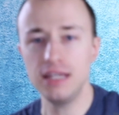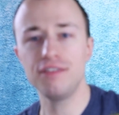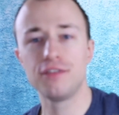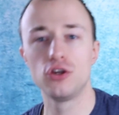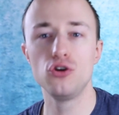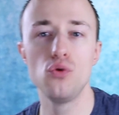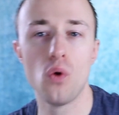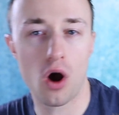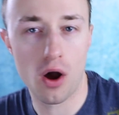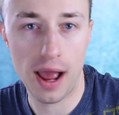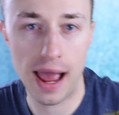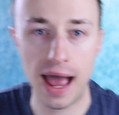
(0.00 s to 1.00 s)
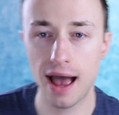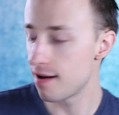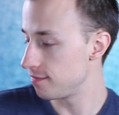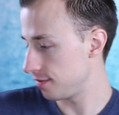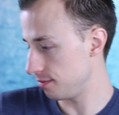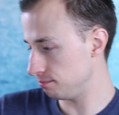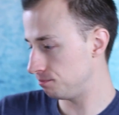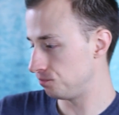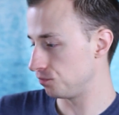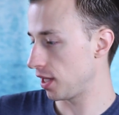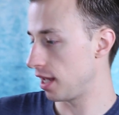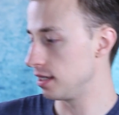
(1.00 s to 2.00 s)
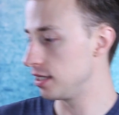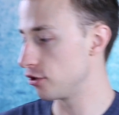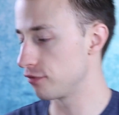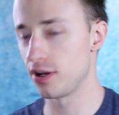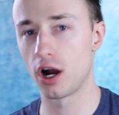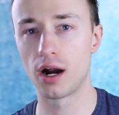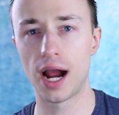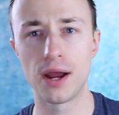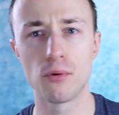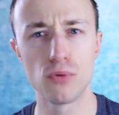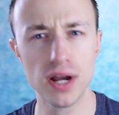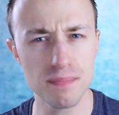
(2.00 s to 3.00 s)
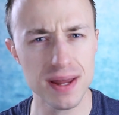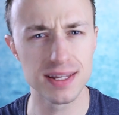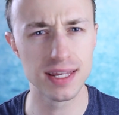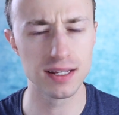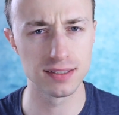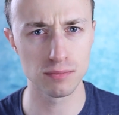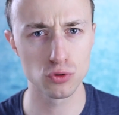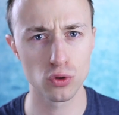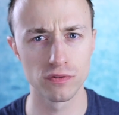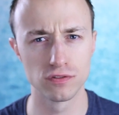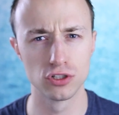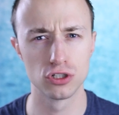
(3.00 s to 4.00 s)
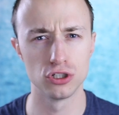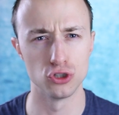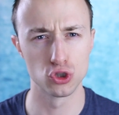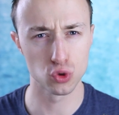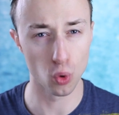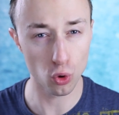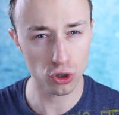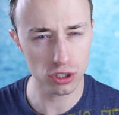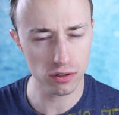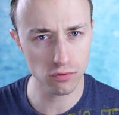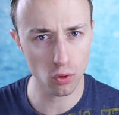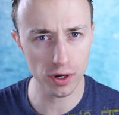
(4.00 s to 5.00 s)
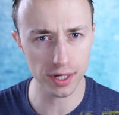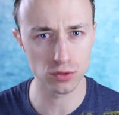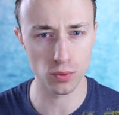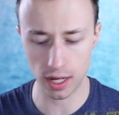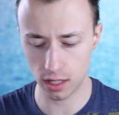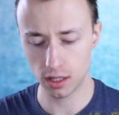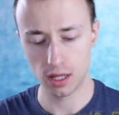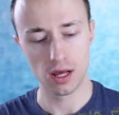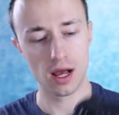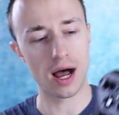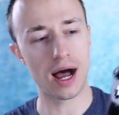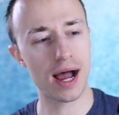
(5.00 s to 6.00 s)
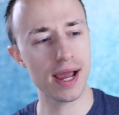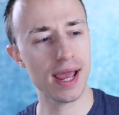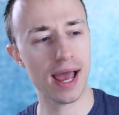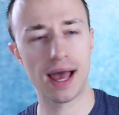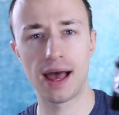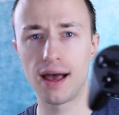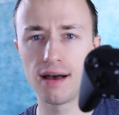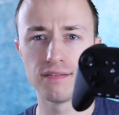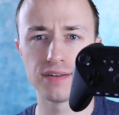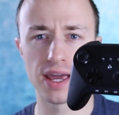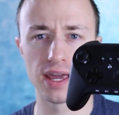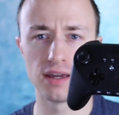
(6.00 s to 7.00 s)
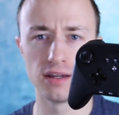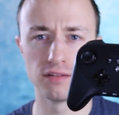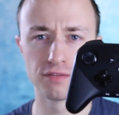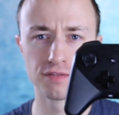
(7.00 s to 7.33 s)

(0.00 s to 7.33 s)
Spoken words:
if you have a Gear VR, I recommend getting some sort of controller for it as well. I have a